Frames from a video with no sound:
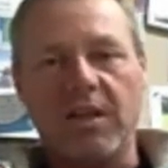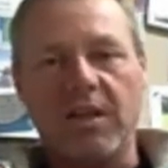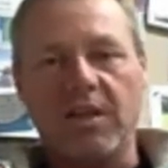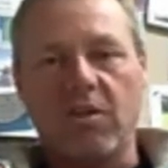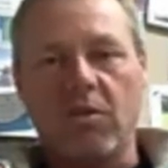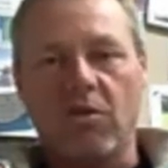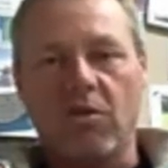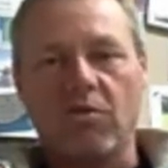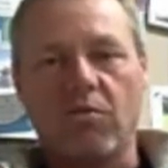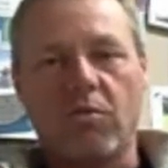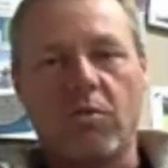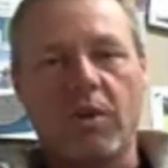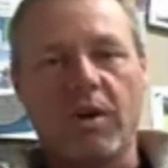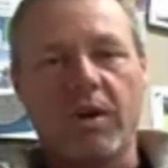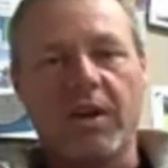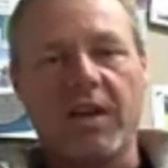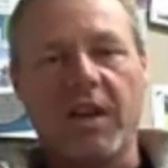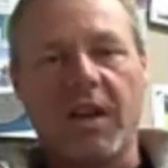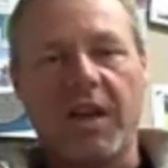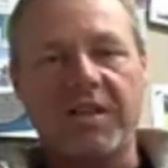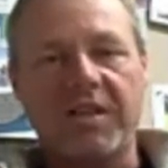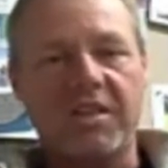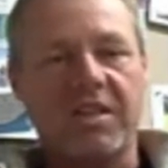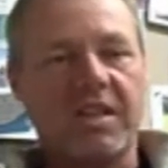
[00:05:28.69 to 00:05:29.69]
He knows where
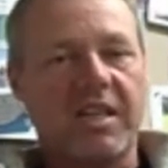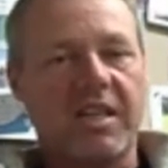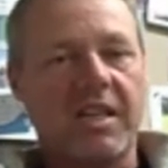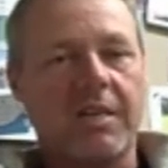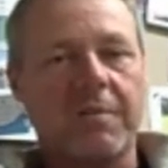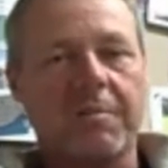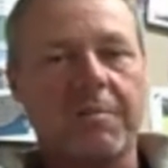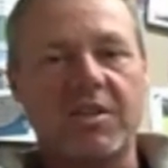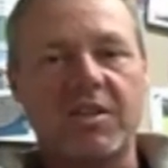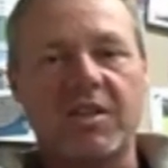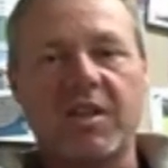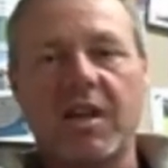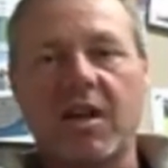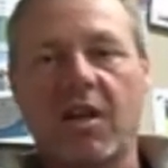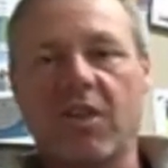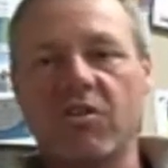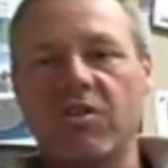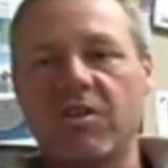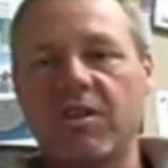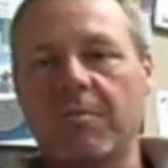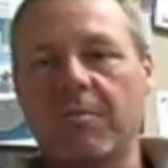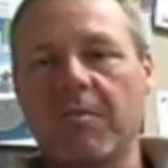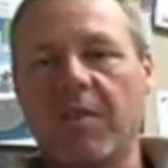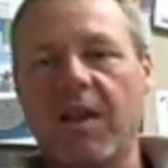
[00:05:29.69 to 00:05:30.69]
he likes to keep his
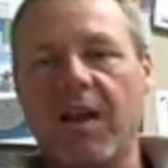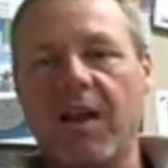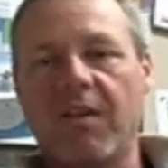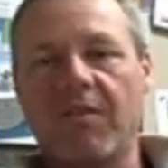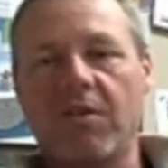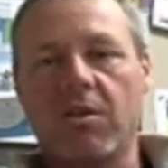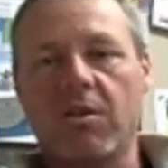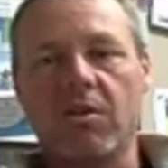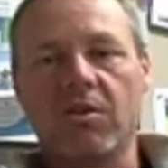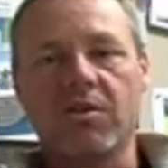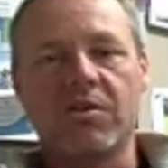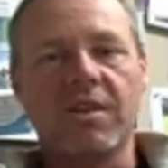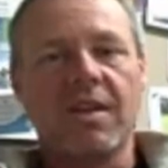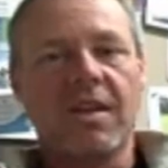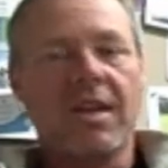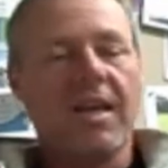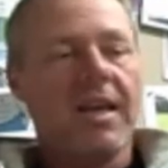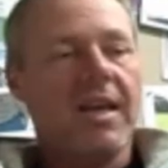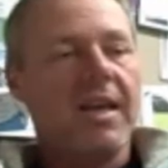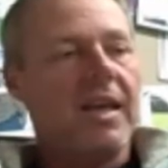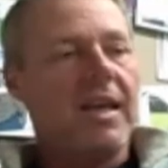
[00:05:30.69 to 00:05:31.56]
calcium levels.